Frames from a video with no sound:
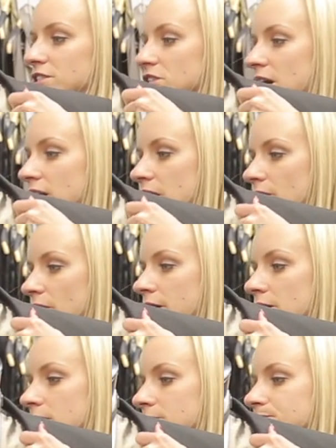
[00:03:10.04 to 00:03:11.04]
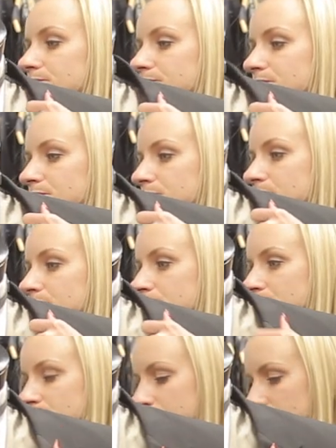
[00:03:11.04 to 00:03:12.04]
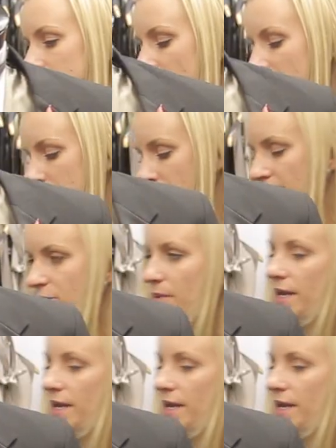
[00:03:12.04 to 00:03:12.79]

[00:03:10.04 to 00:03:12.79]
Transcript: that jacket right on. Now,